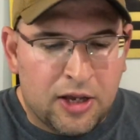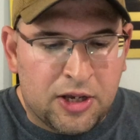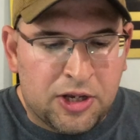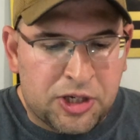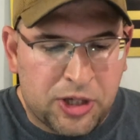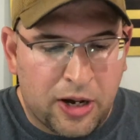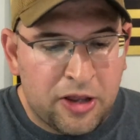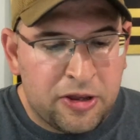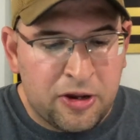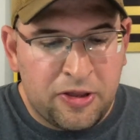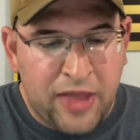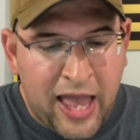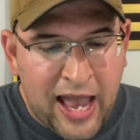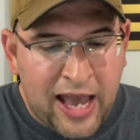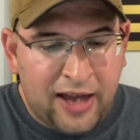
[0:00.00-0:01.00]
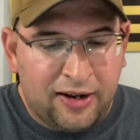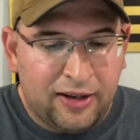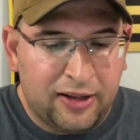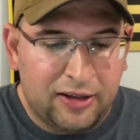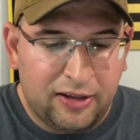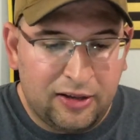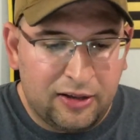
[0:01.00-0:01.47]
So other than that,
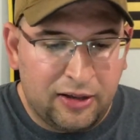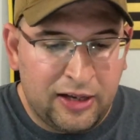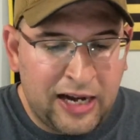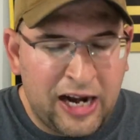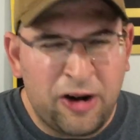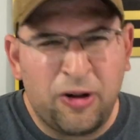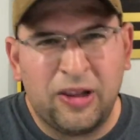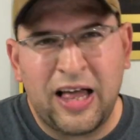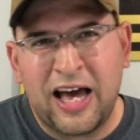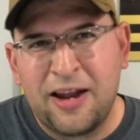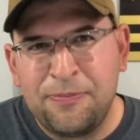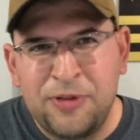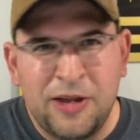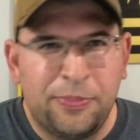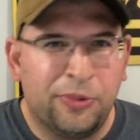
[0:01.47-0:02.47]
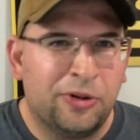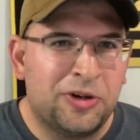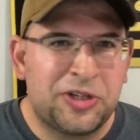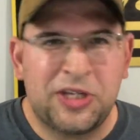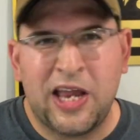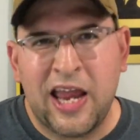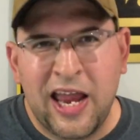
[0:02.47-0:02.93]
and I know a lot of people are
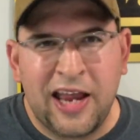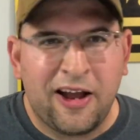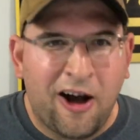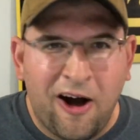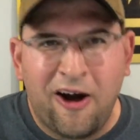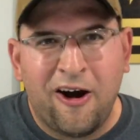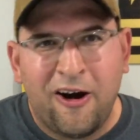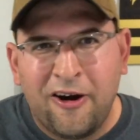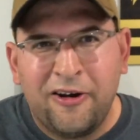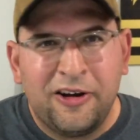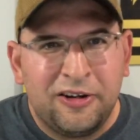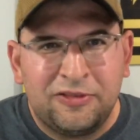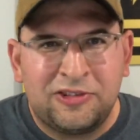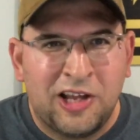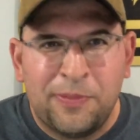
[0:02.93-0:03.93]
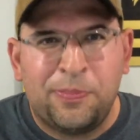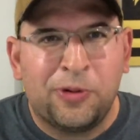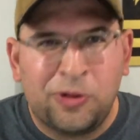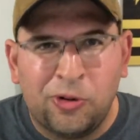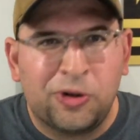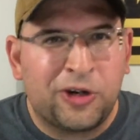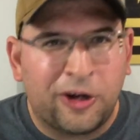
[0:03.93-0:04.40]
saying, oh,
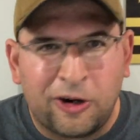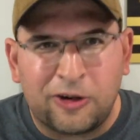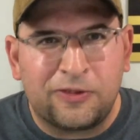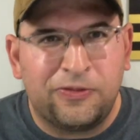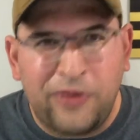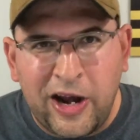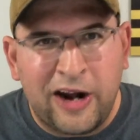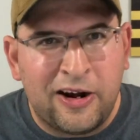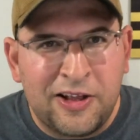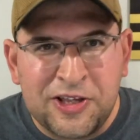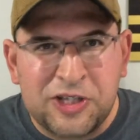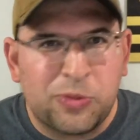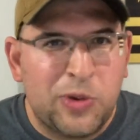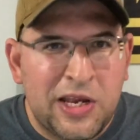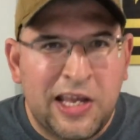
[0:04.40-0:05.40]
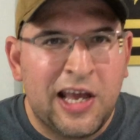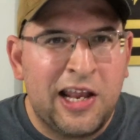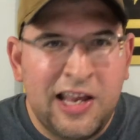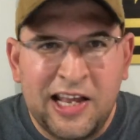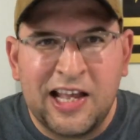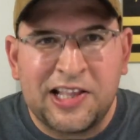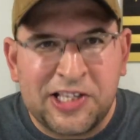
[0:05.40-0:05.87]
typical Kirk Ferentz,
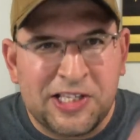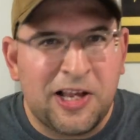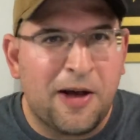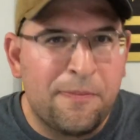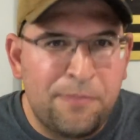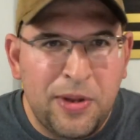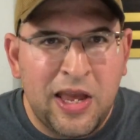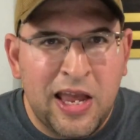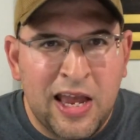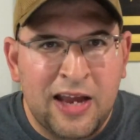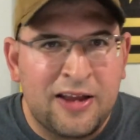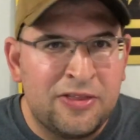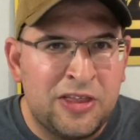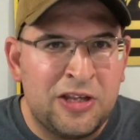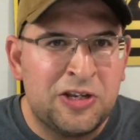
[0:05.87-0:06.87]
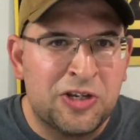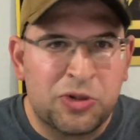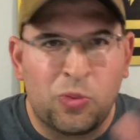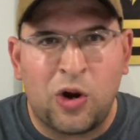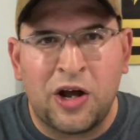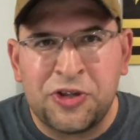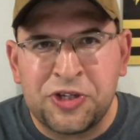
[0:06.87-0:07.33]
he gets up big and then just
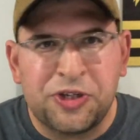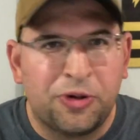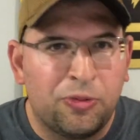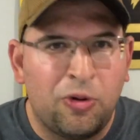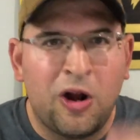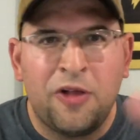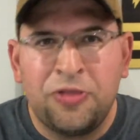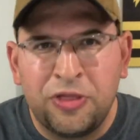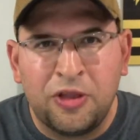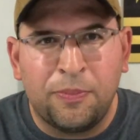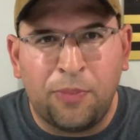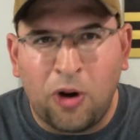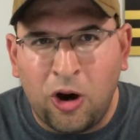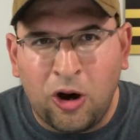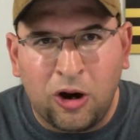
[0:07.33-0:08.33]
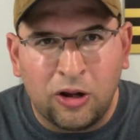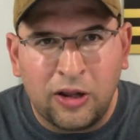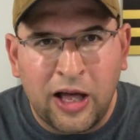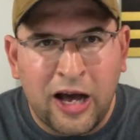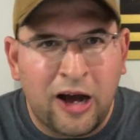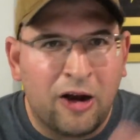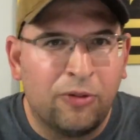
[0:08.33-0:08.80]
wants to run the ball
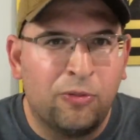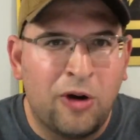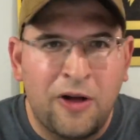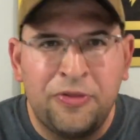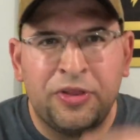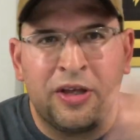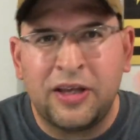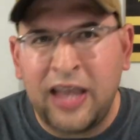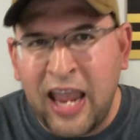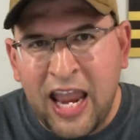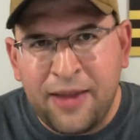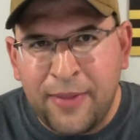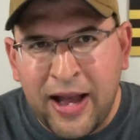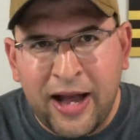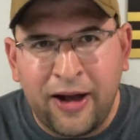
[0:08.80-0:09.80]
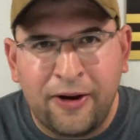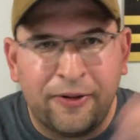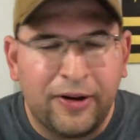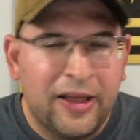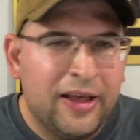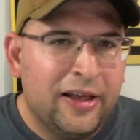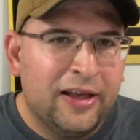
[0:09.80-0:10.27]
out, run the game
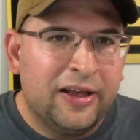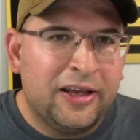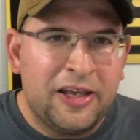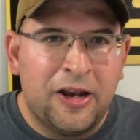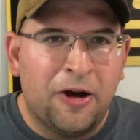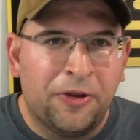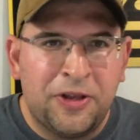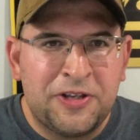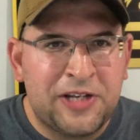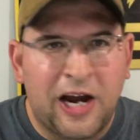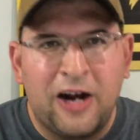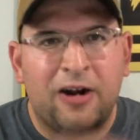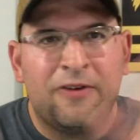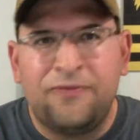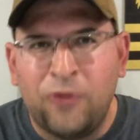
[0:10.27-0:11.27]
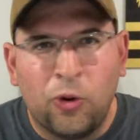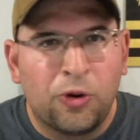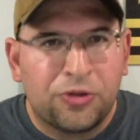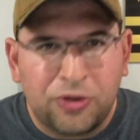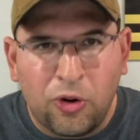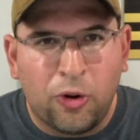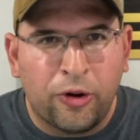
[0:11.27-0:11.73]
out. You know, the entire
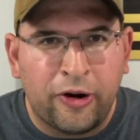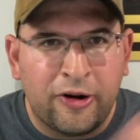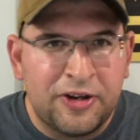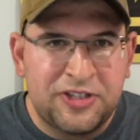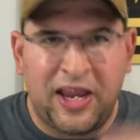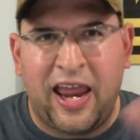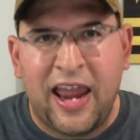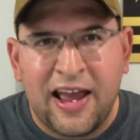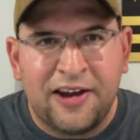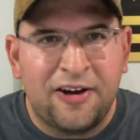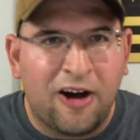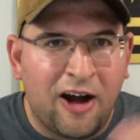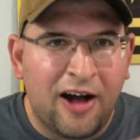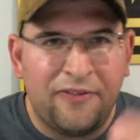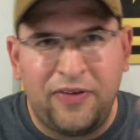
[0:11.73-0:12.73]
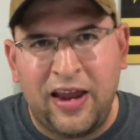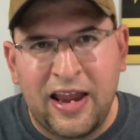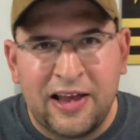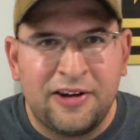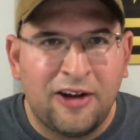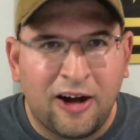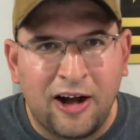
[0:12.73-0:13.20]
fourth quarter, it's
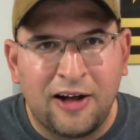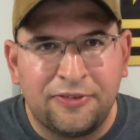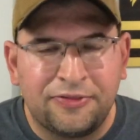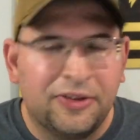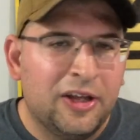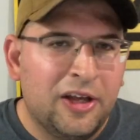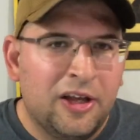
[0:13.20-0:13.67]
handoff.